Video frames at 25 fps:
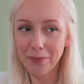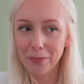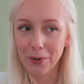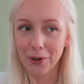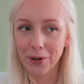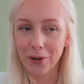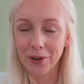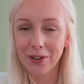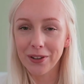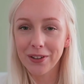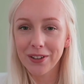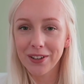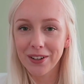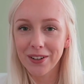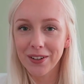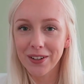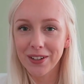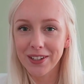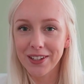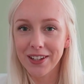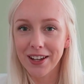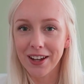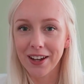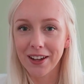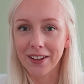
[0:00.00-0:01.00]
But
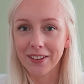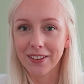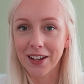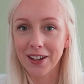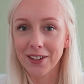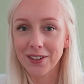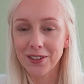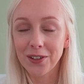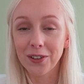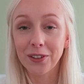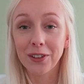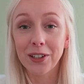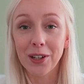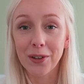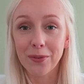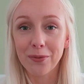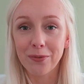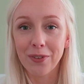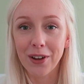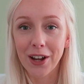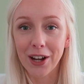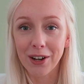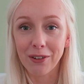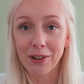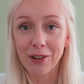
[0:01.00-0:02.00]
yeah, that's only a
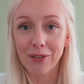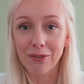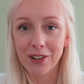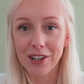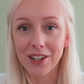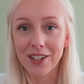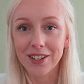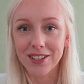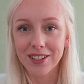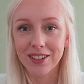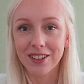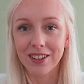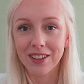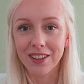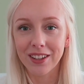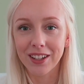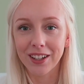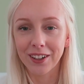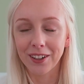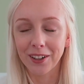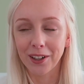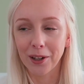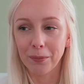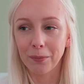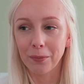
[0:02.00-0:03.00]
very recent
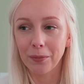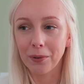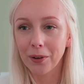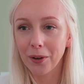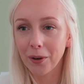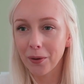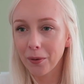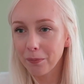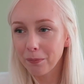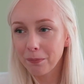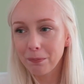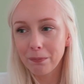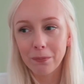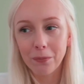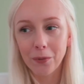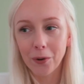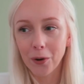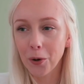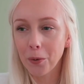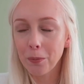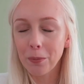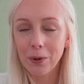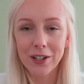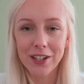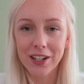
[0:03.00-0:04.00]
thing, and I'm
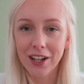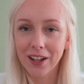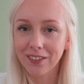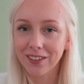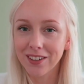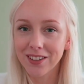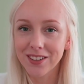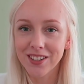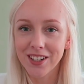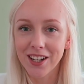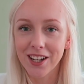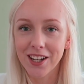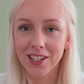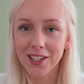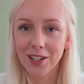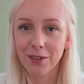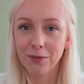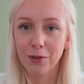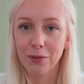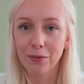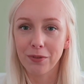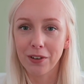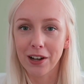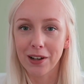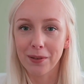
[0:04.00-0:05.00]
up and down the stairs
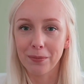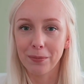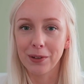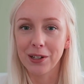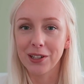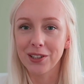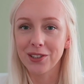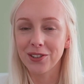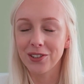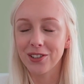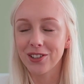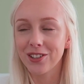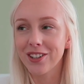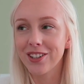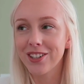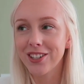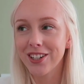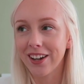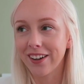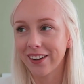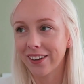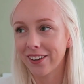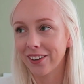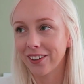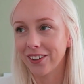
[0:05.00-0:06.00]
every 5 minutes just to
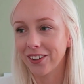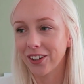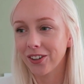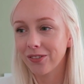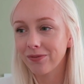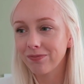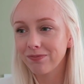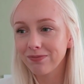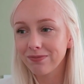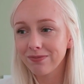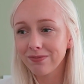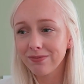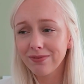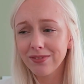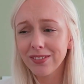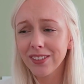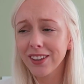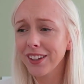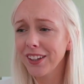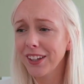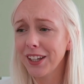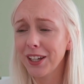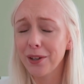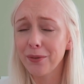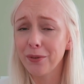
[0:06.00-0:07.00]
check on her.
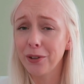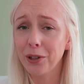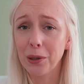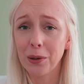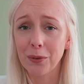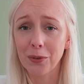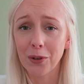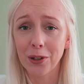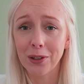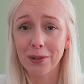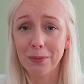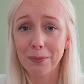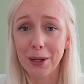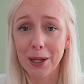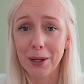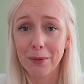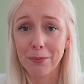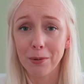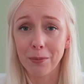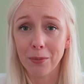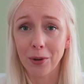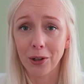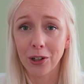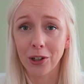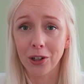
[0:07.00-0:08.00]
Even though I've got the
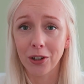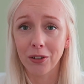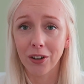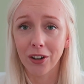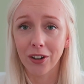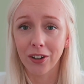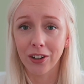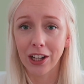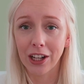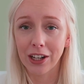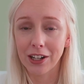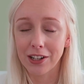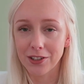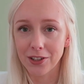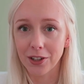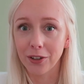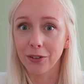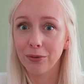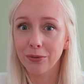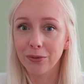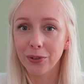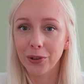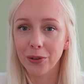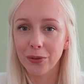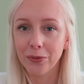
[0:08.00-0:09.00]
baby monitor on and it's
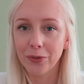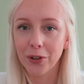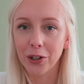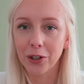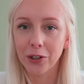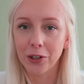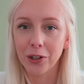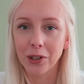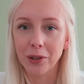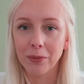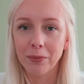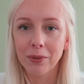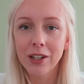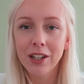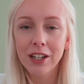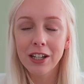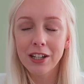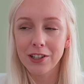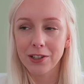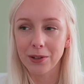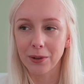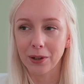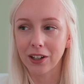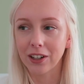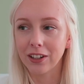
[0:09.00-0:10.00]
on full volume,
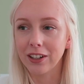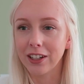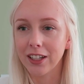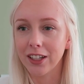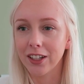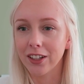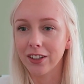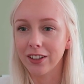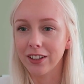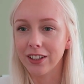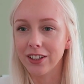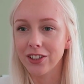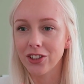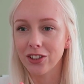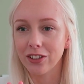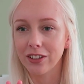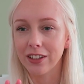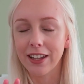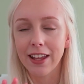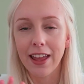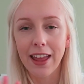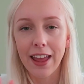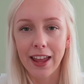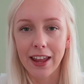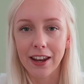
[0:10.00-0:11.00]
so I can hear
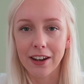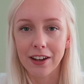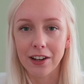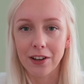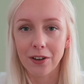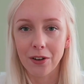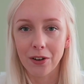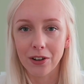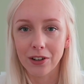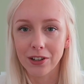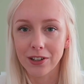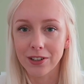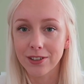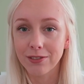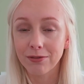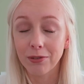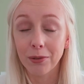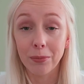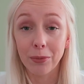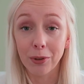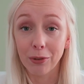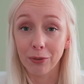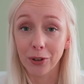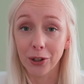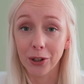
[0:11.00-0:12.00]
literally any noise
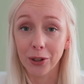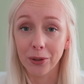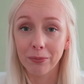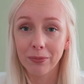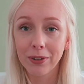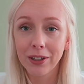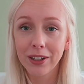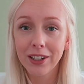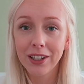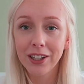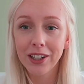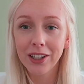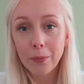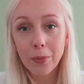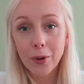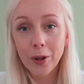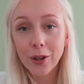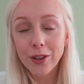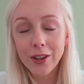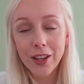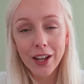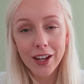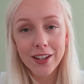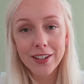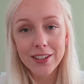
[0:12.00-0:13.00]
from the room.
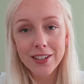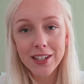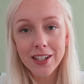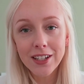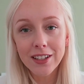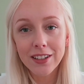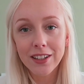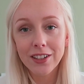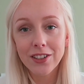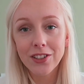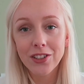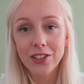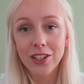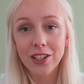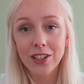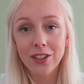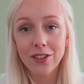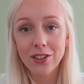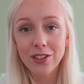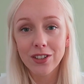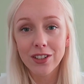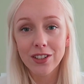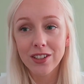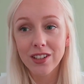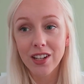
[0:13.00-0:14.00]
But that is it, then she
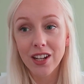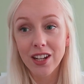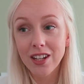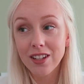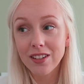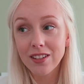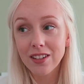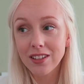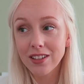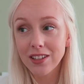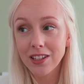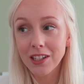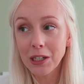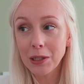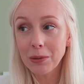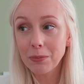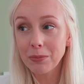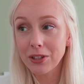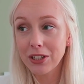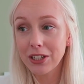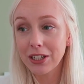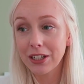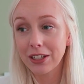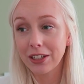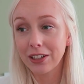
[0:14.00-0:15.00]
just stays
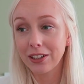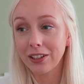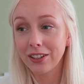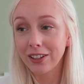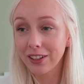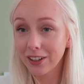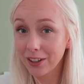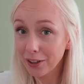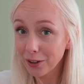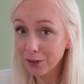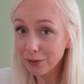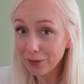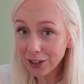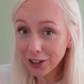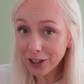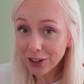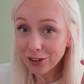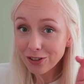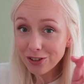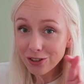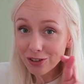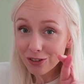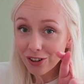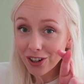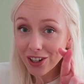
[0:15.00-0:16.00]
asleep till
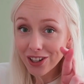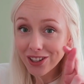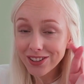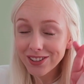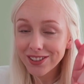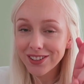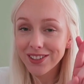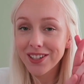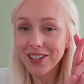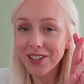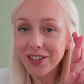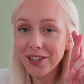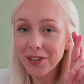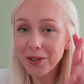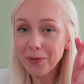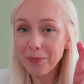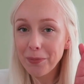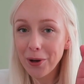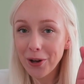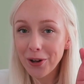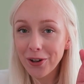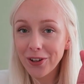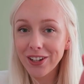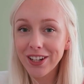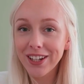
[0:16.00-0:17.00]
fingers crossed, till the
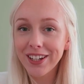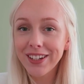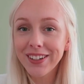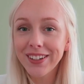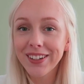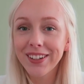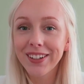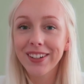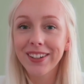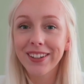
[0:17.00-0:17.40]
morning.